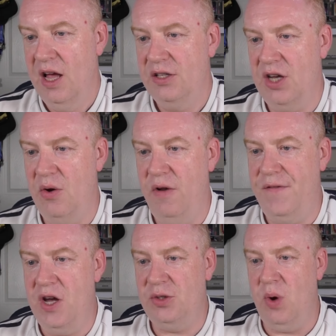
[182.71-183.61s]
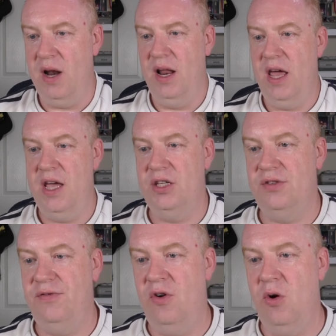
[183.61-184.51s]
So the first one is
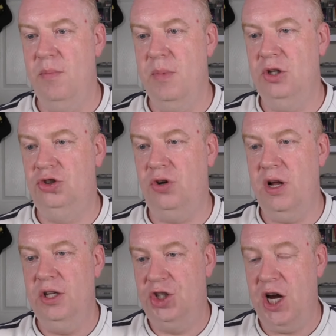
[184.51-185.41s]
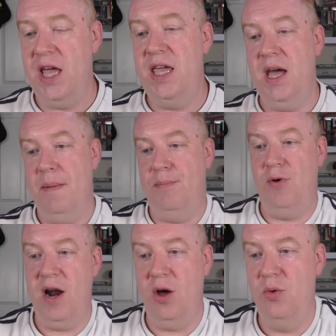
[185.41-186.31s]
from J
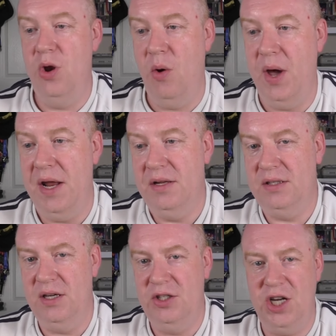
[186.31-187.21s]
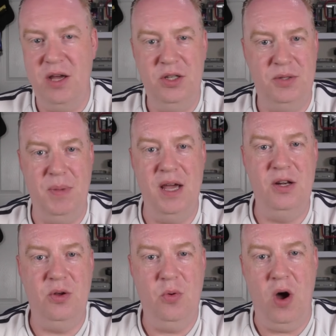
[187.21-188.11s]
Brano9. So Jay's
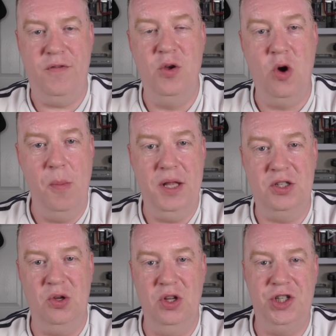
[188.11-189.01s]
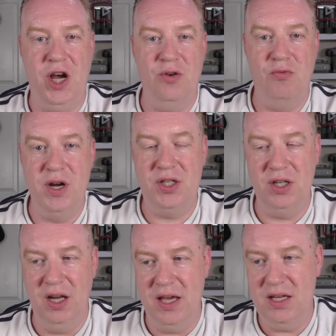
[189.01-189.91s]
made quite a few comments on the channel
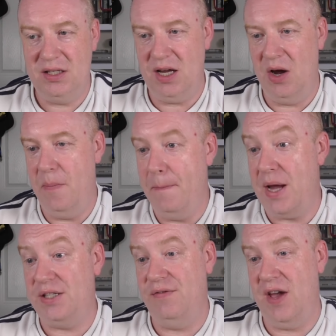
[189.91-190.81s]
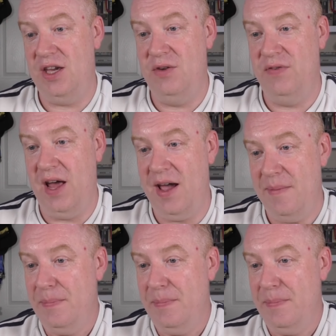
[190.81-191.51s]
recently, so massive thank you for that.